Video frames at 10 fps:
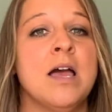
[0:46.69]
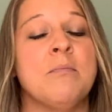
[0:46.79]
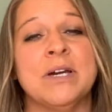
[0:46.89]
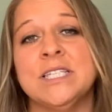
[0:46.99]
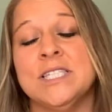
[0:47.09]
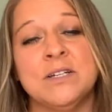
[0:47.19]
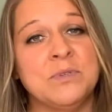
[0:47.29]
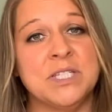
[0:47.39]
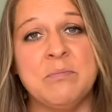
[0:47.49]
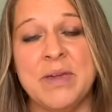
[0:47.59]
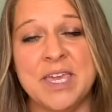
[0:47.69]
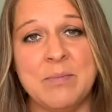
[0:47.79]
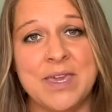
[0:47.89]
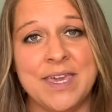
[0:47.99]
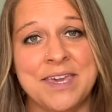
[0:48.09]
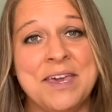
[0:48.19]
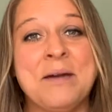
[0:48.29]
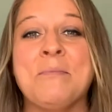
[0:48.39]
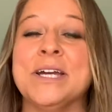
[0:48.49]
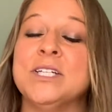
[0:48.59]
My son was a baby.
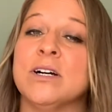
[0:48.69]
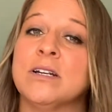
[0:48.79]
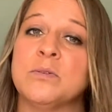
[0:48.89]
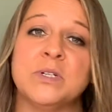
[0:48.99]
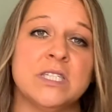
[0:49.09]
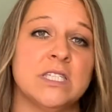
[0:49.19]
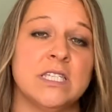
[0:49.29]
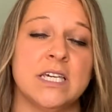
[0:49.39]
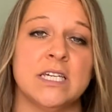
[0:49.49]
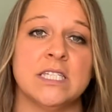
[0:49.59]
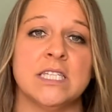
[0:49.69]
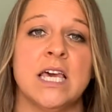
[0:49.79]
My daughter was 6,